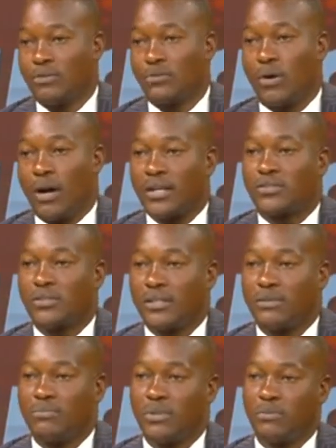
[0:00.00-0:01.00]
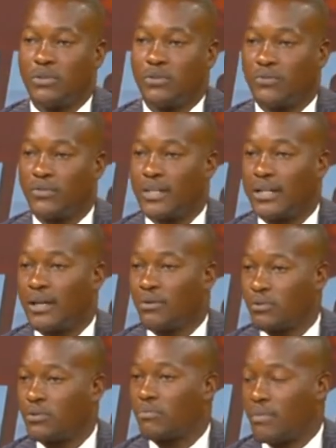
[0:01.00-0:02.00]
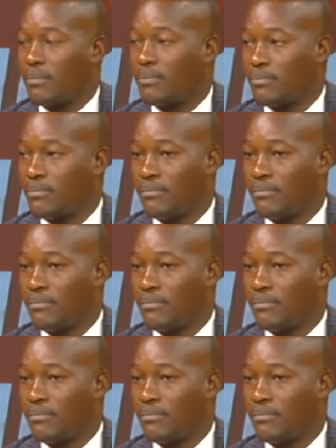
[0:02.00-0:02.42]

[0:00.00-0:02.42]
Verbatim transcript: to actually be able to find a roadmap